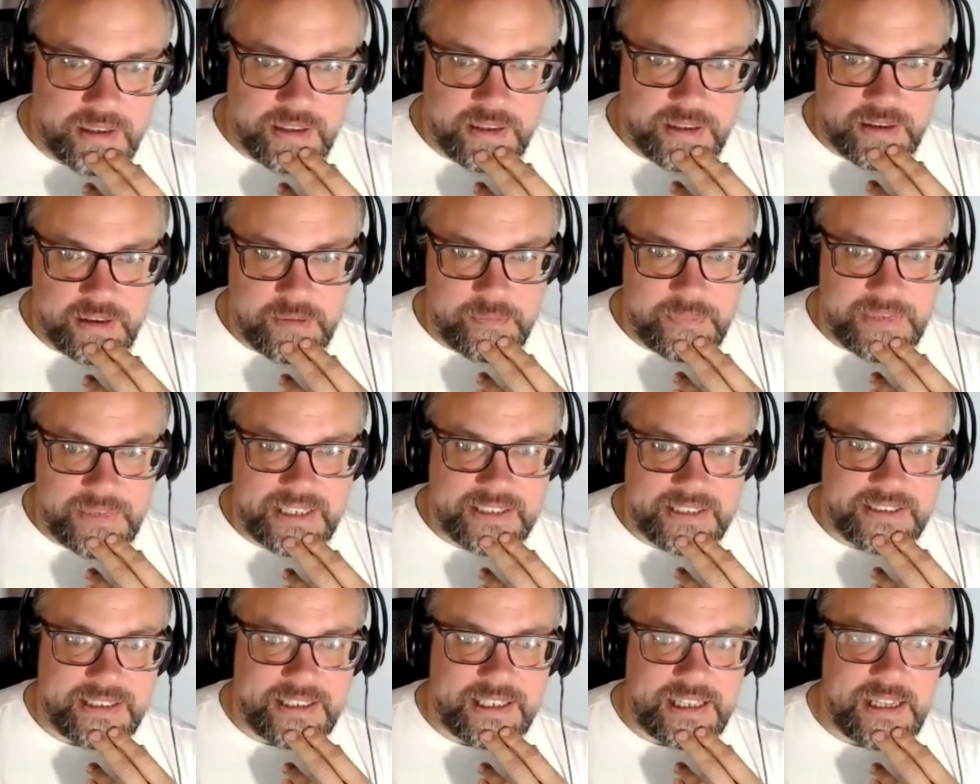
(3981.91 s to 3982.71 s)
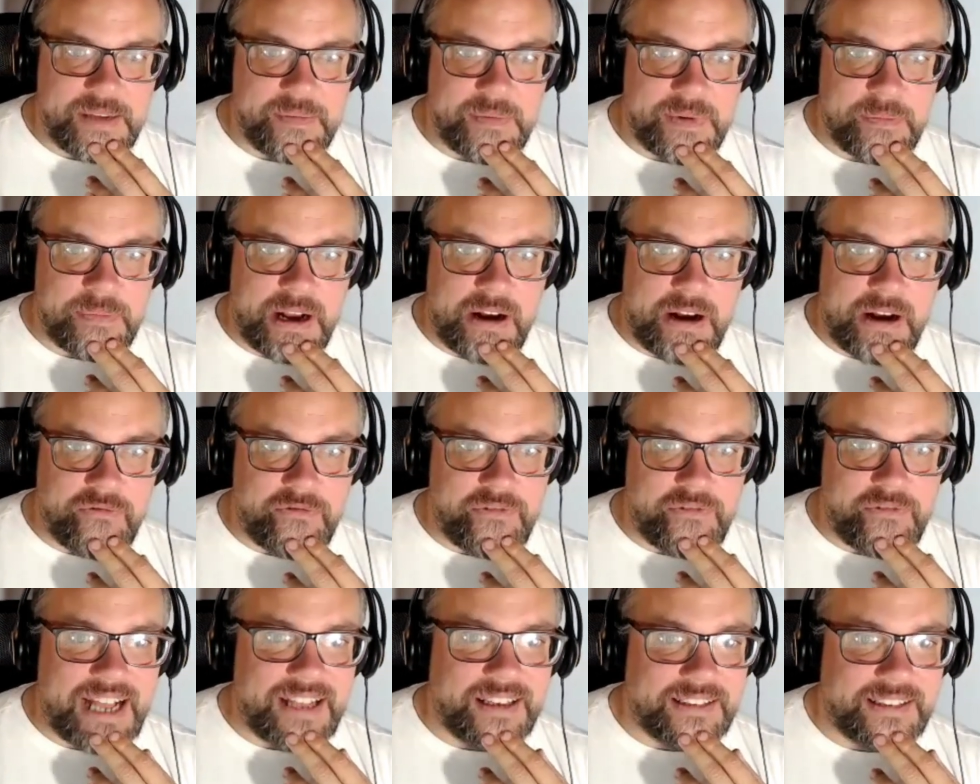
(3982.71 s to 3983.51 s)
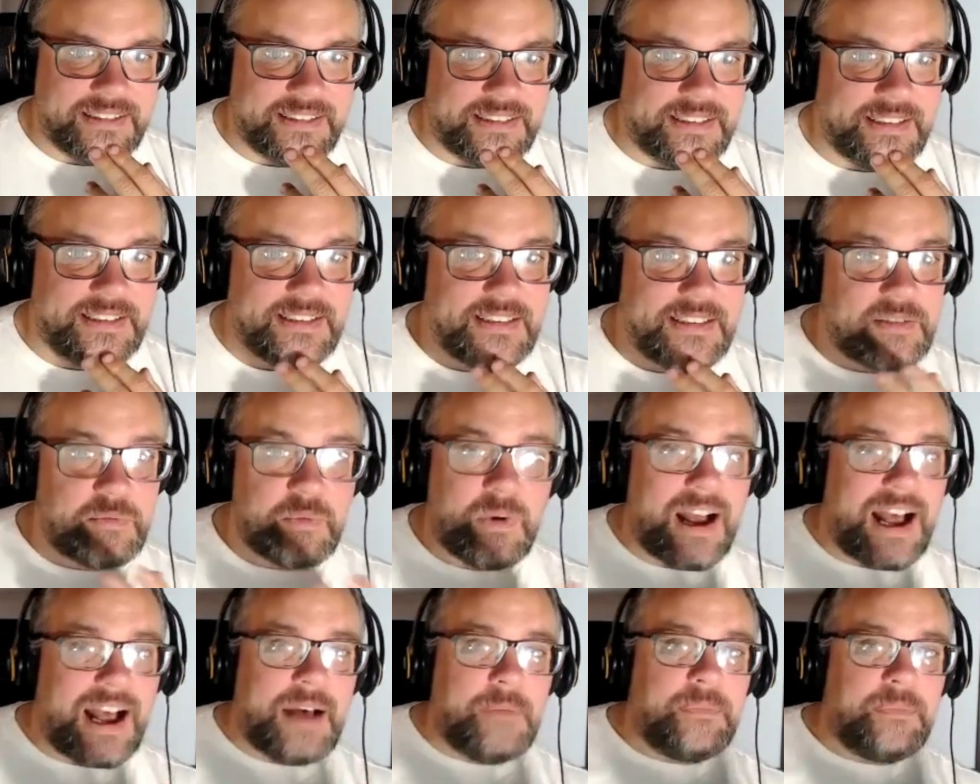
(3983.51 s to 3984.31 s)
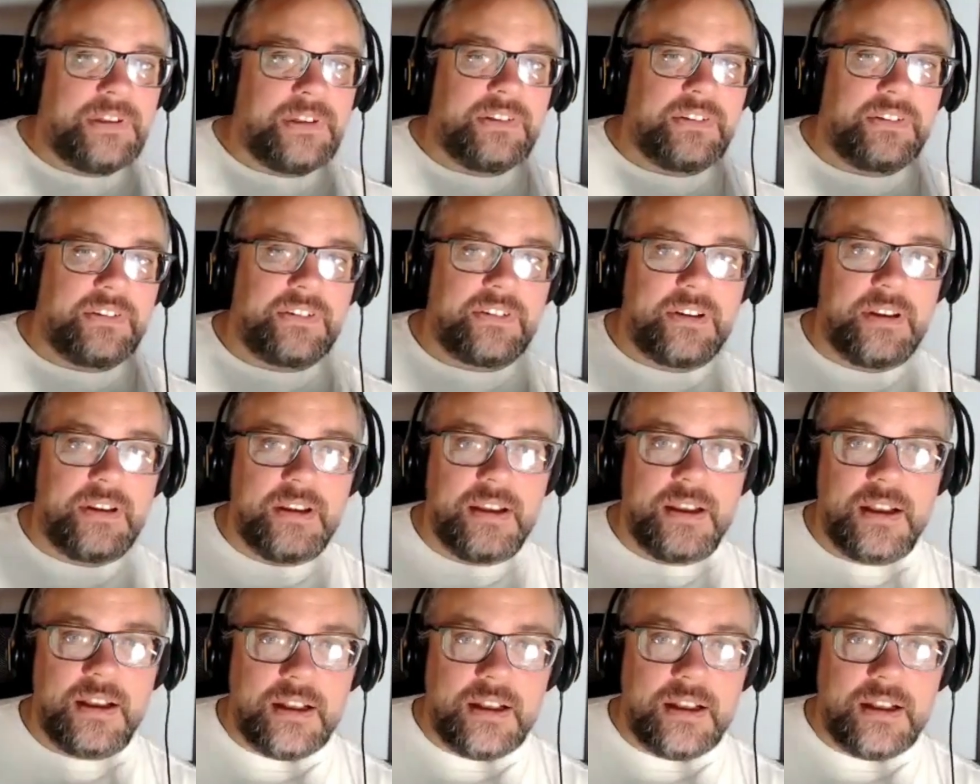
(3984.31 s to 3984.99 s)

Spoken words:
that makes a claim about reality, this is what happens.